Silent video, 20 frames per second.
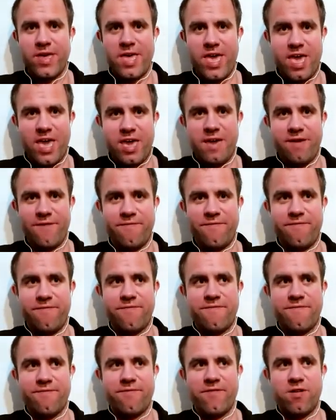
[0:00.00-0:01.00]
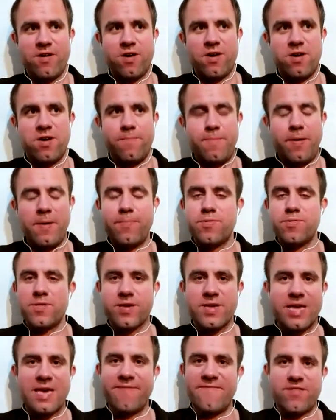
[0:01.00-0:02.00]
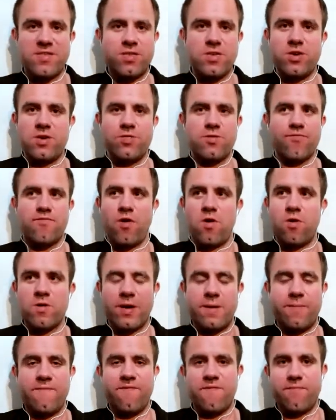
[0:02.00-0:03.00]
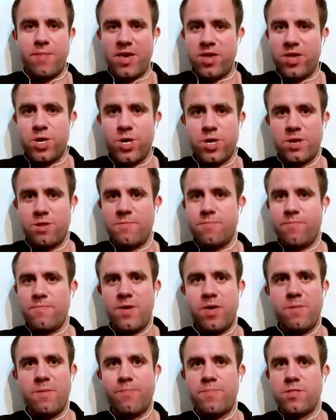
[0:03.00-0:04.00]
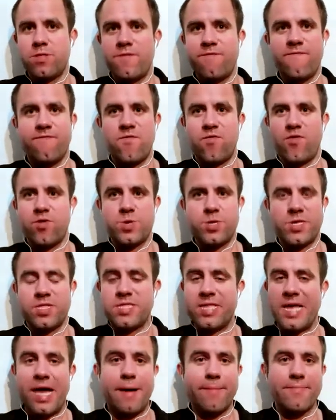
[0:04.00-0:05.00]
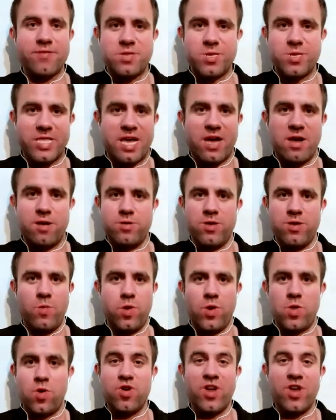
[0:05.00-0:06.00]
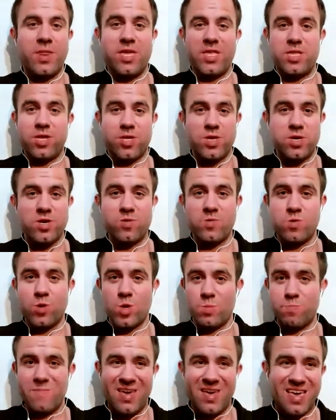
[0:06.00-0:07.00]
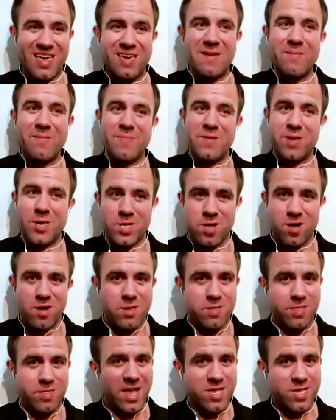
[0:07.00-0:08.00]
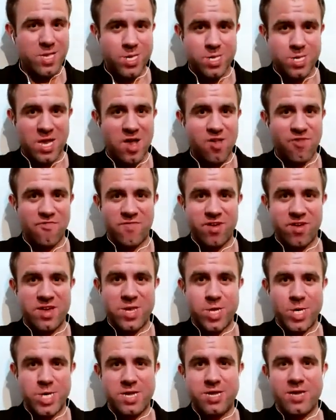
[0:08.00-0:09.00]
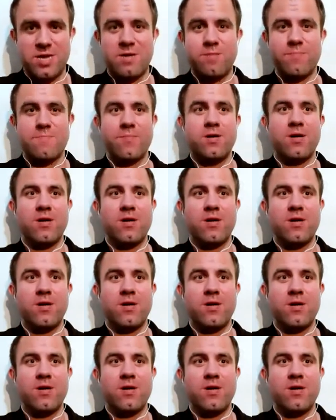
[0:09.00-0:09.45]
If people are giving you the wrong information and people are forcing tablets down you, and all you need to do is just maybe start an exercise regime,